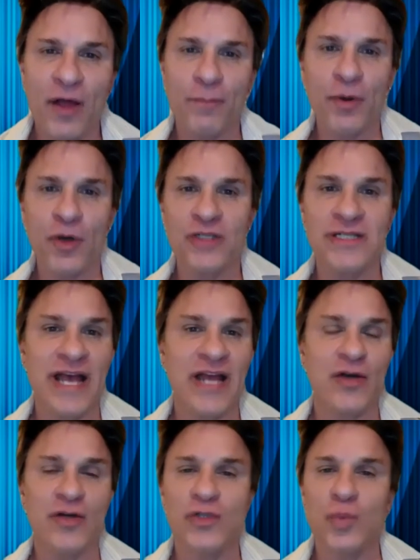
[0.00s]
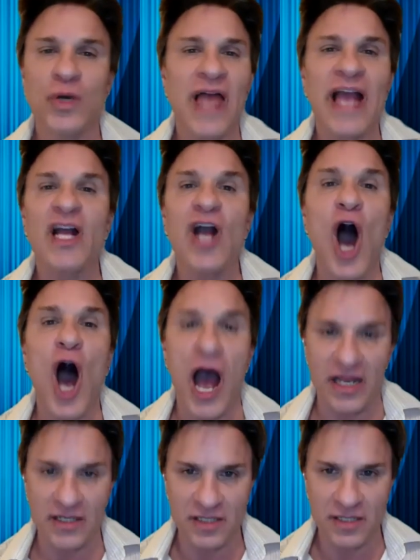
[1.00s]
impersonators were like
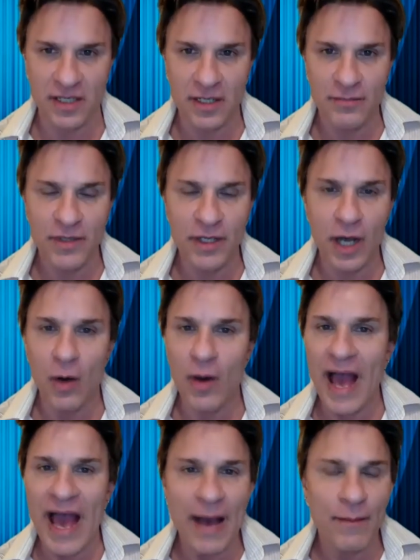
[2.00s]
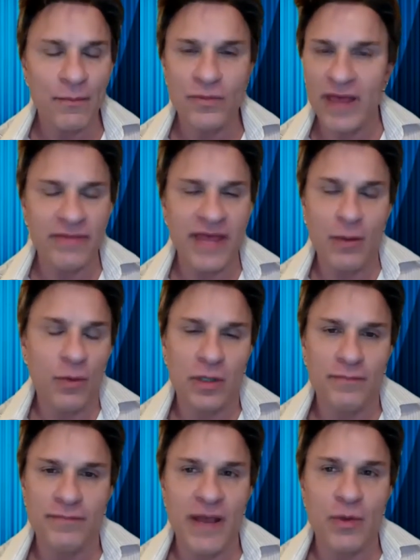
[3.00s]
gods you know at, they, they,
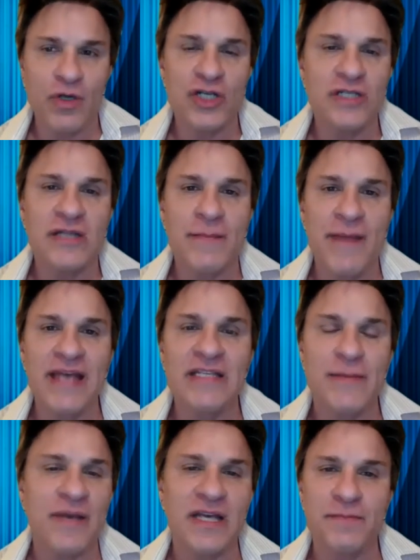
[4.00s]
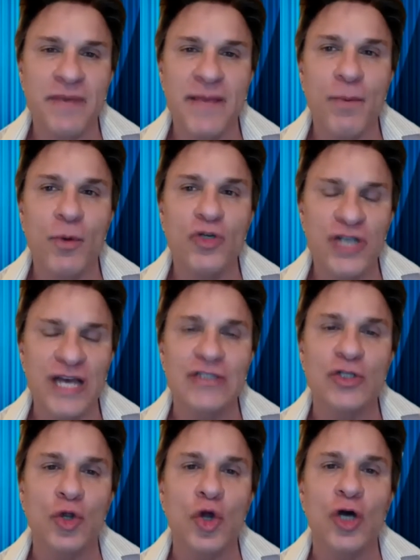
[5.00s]
were they were just amazing because people
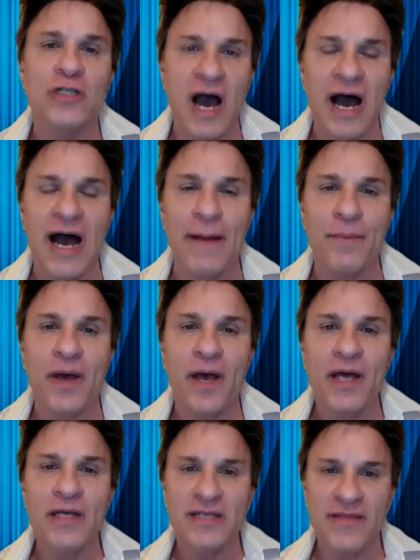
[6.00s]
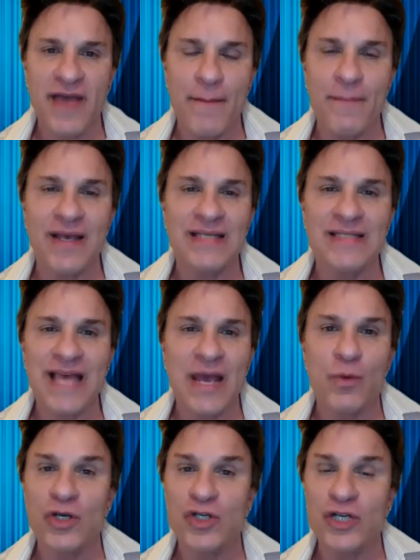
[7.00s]
just looked up to them because they
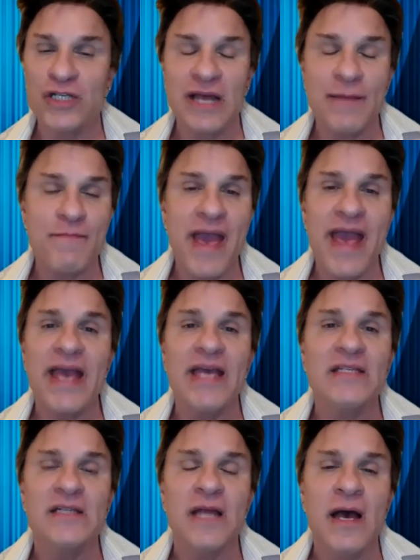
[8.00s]
were just amazed